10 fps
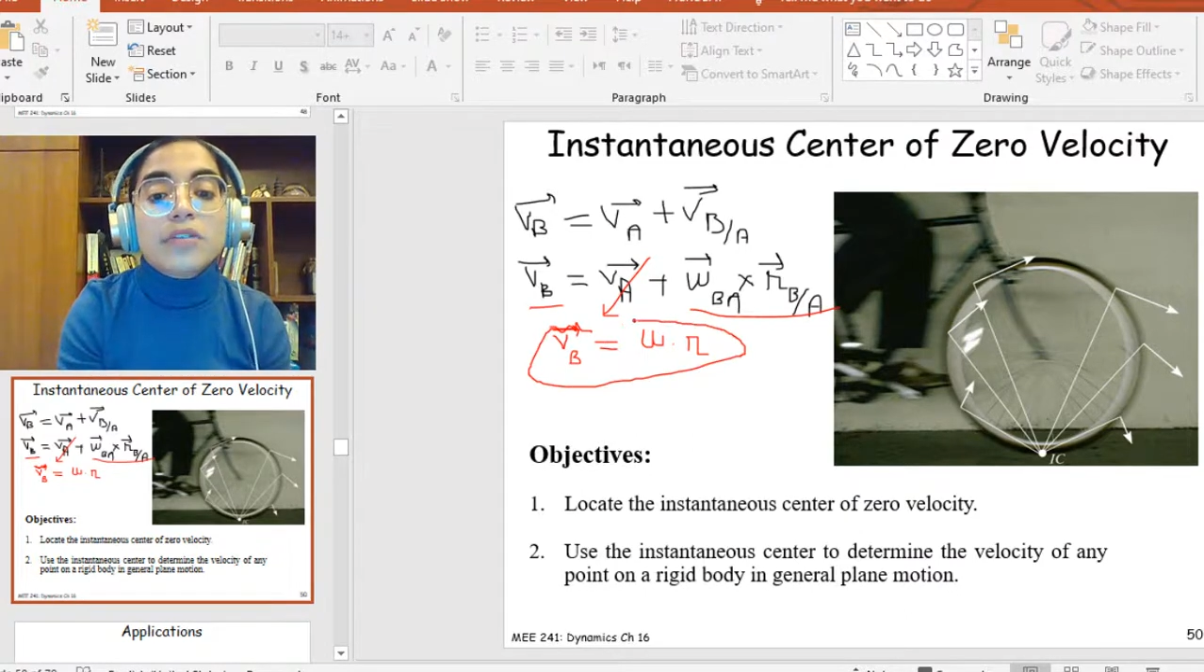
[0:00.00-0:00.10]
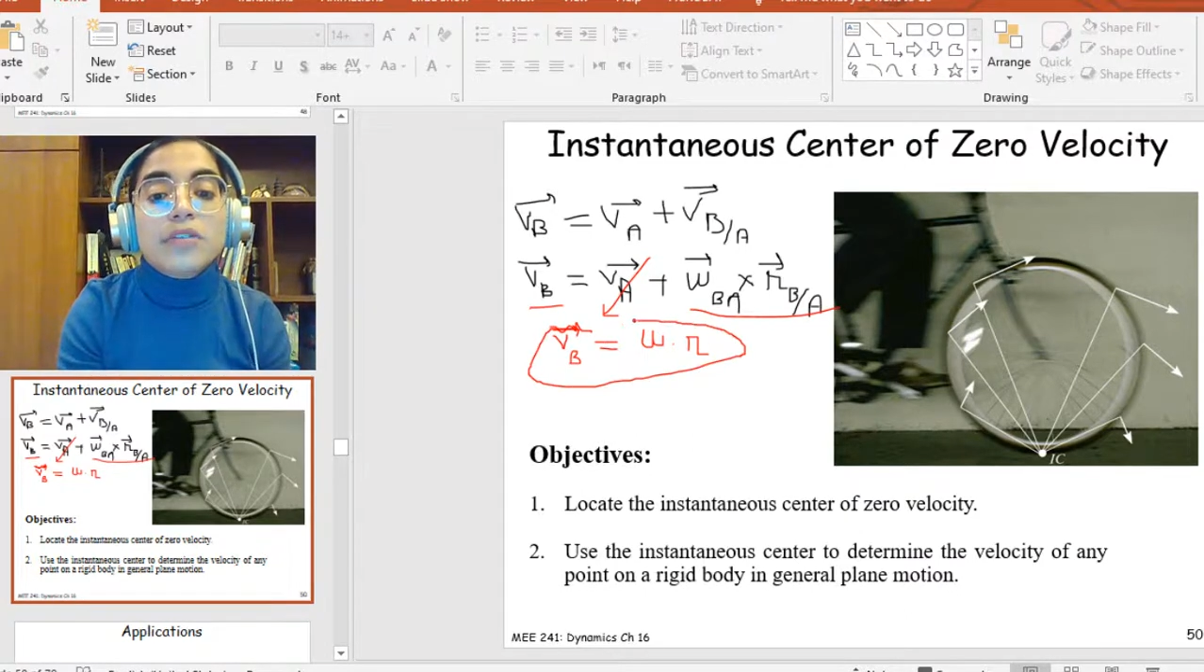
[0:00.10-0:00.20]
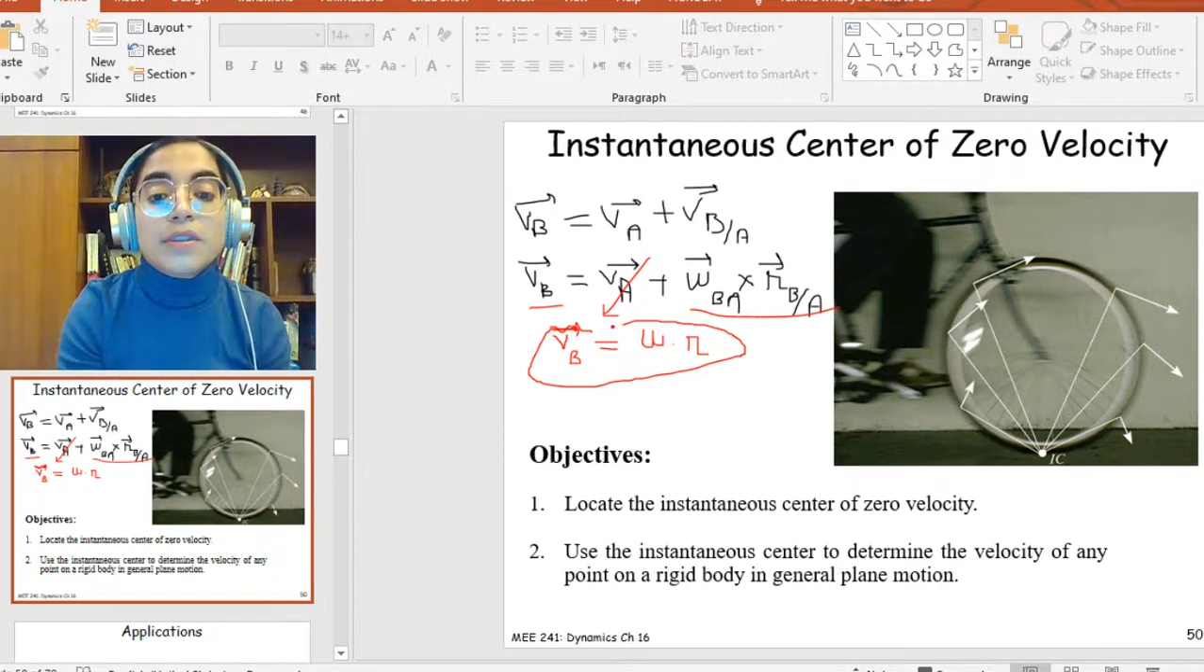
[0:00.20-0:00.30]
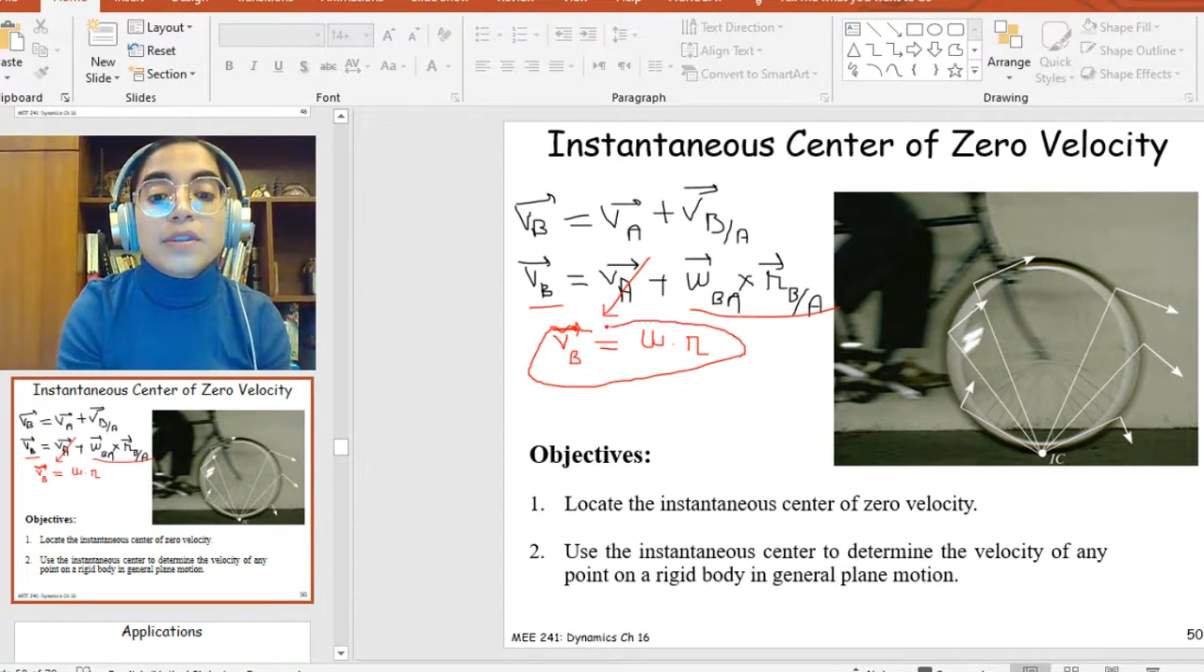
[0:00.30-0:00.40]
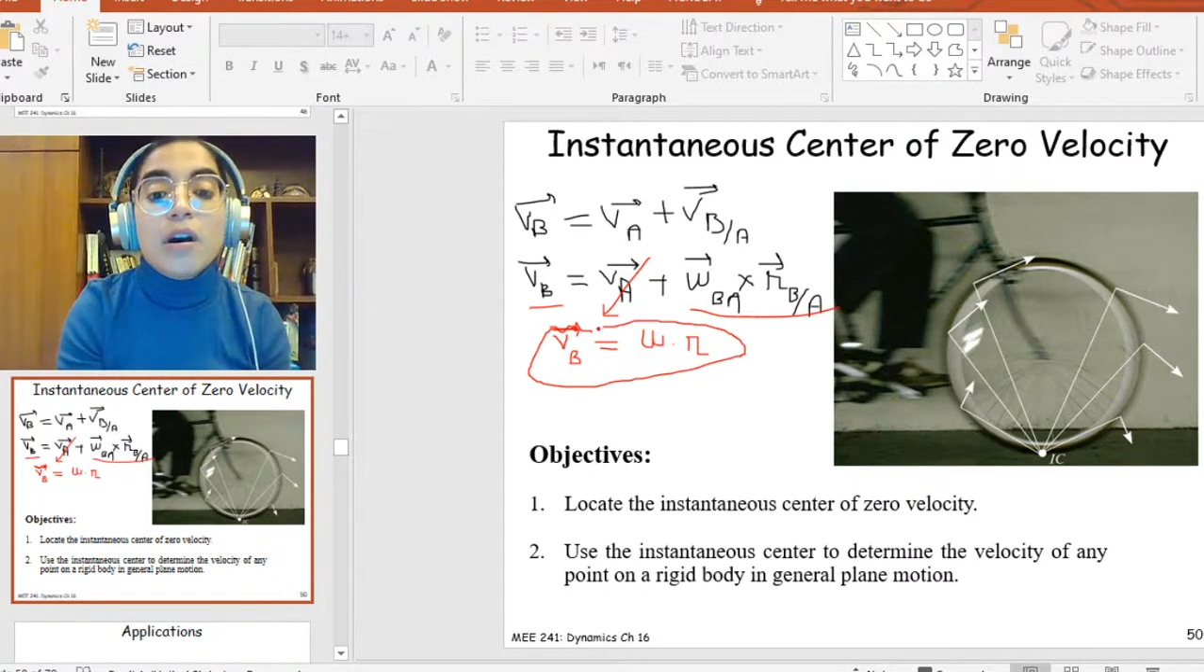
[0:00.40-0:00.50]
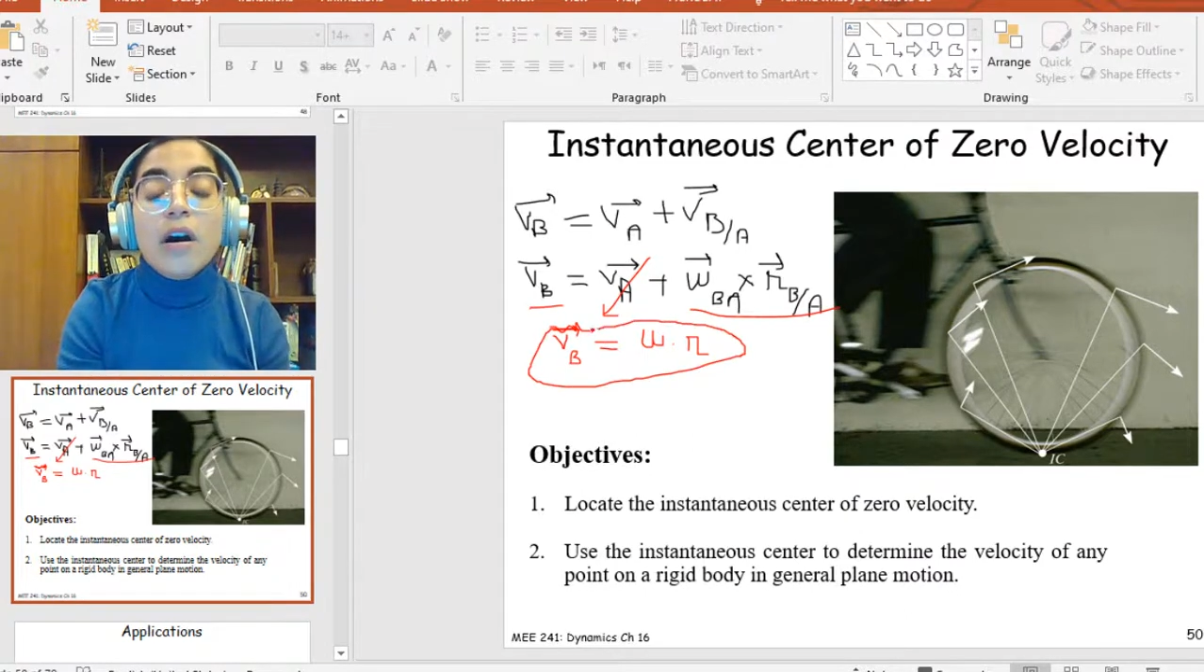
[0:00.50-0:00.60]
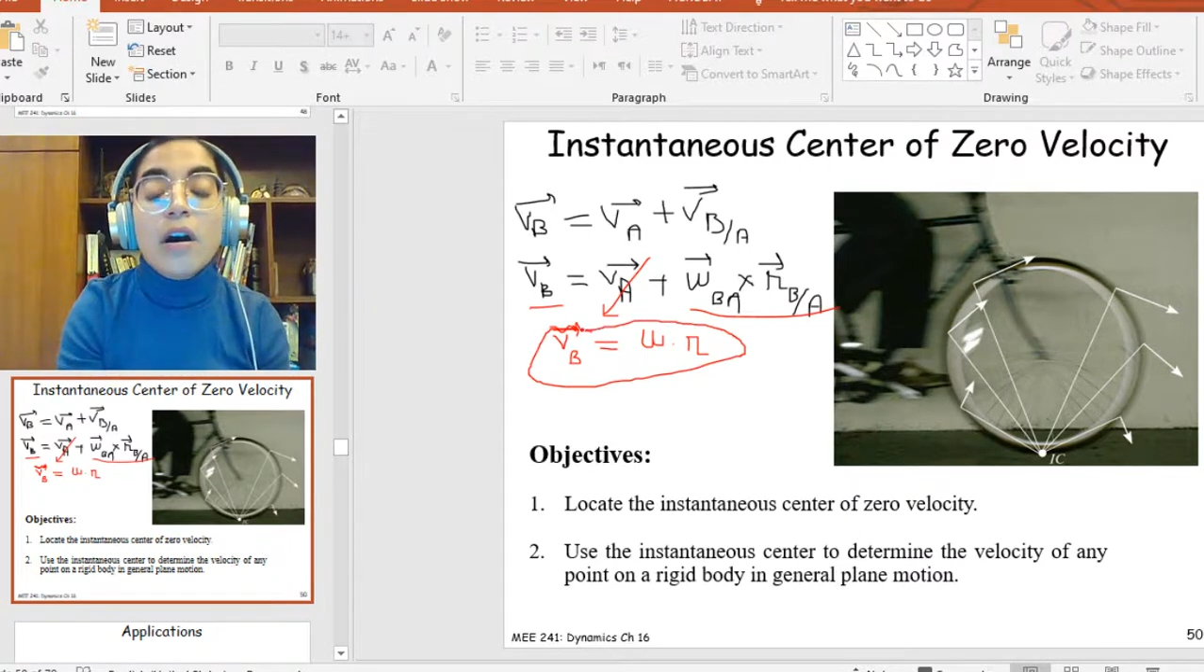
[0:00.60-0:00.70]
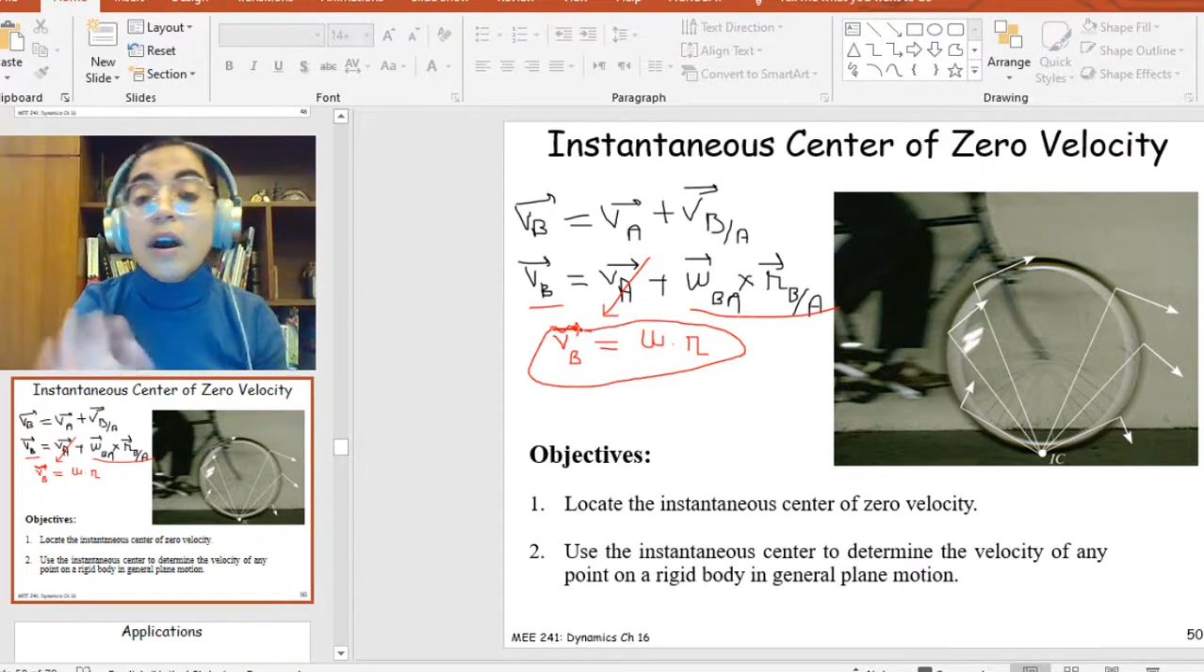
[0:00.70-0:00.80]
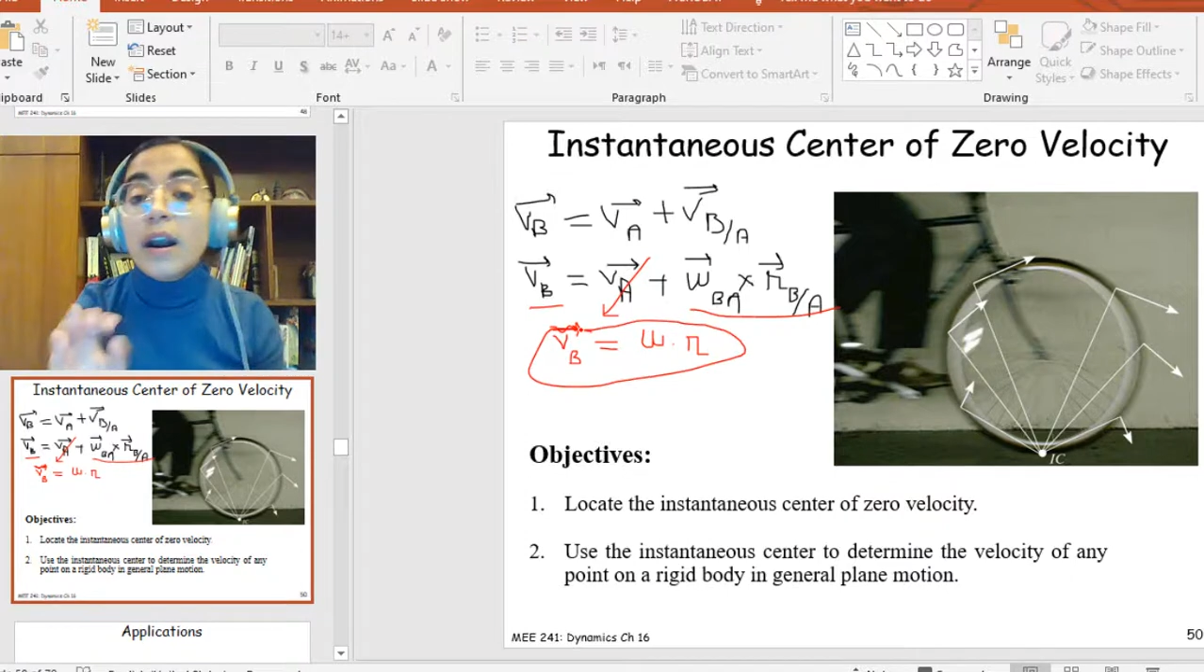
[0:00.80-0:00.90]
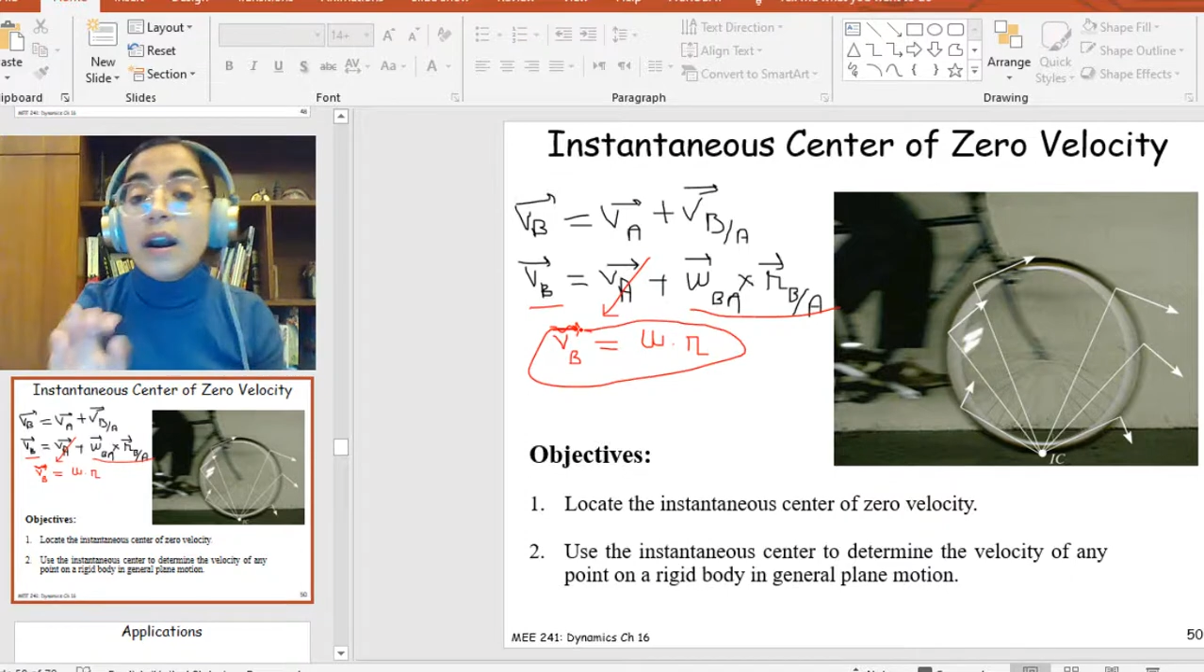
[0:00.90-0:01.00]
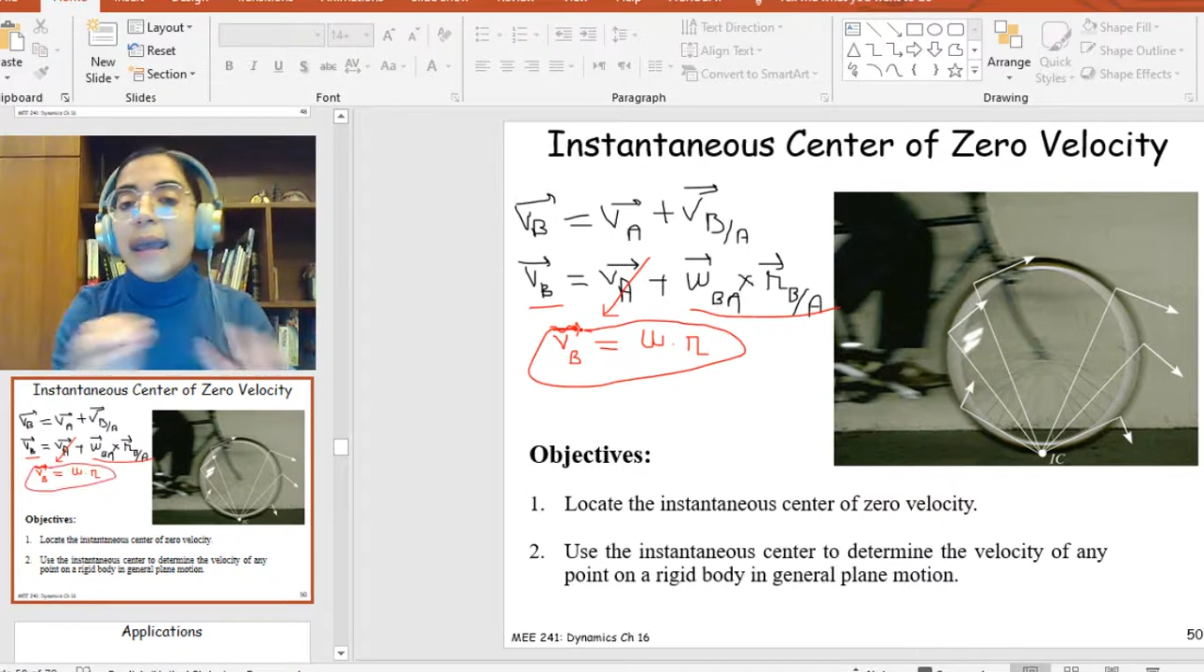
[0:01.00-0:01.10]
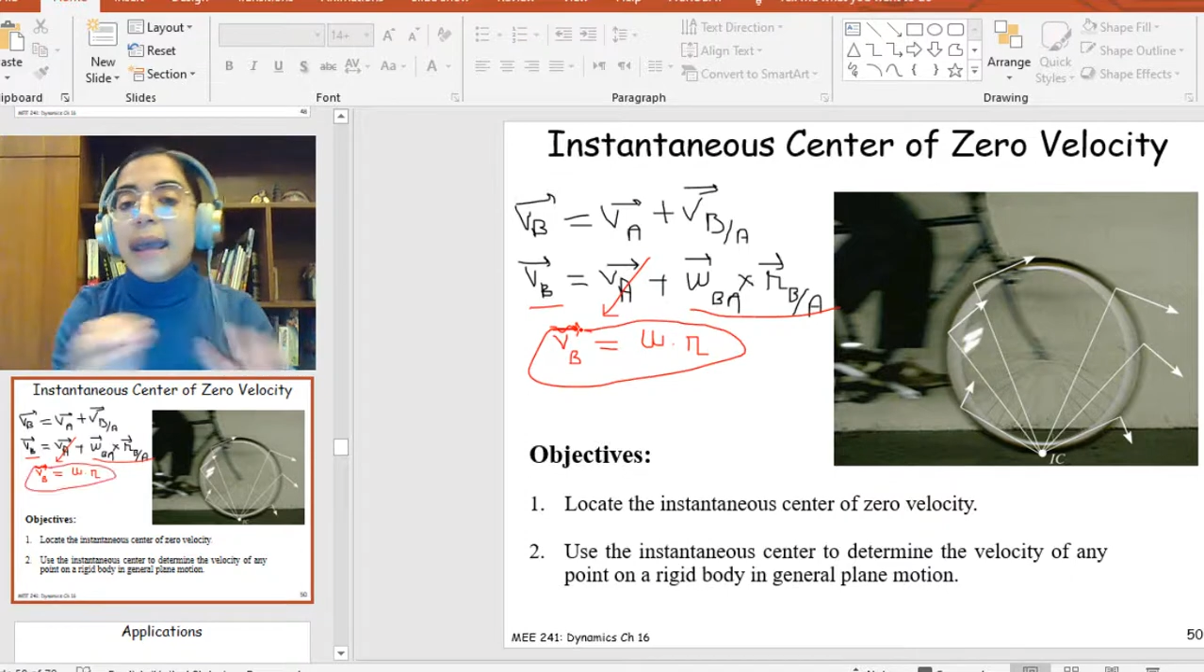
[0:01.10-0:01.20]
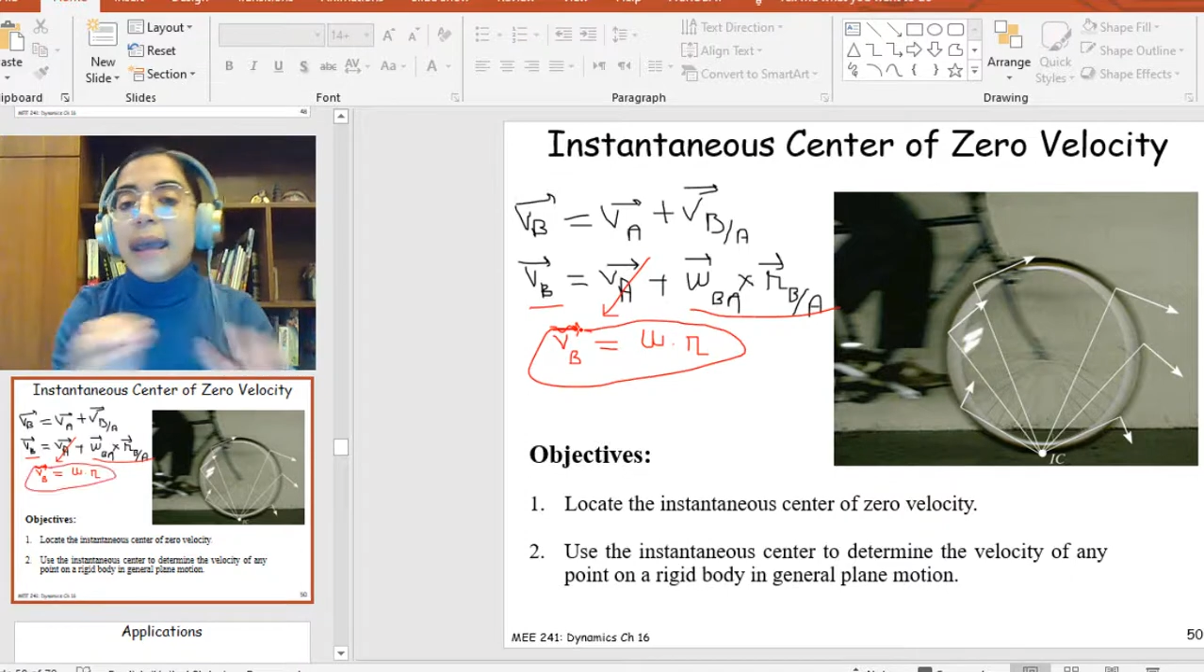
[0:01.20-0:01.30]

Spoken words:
times R,